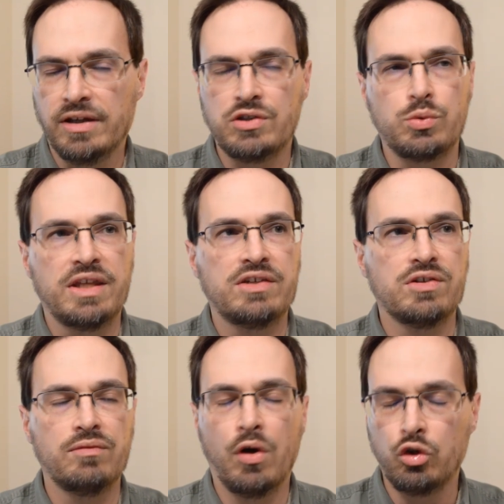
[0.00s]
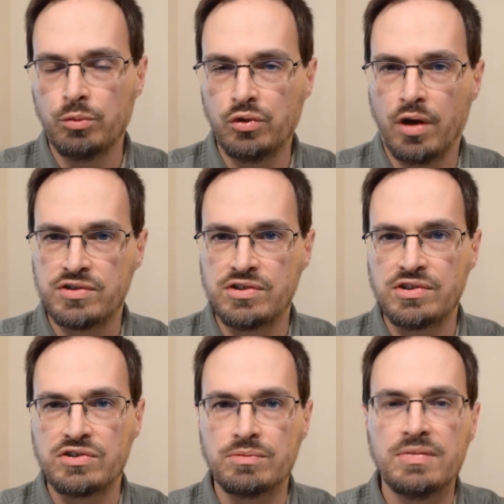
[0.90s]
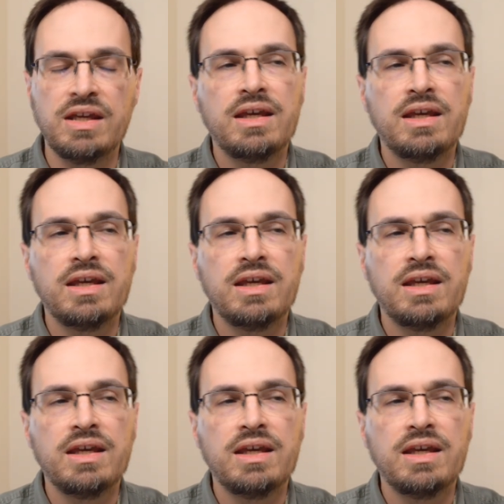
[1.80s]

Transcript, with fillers: It's related to vulnerable narcissism.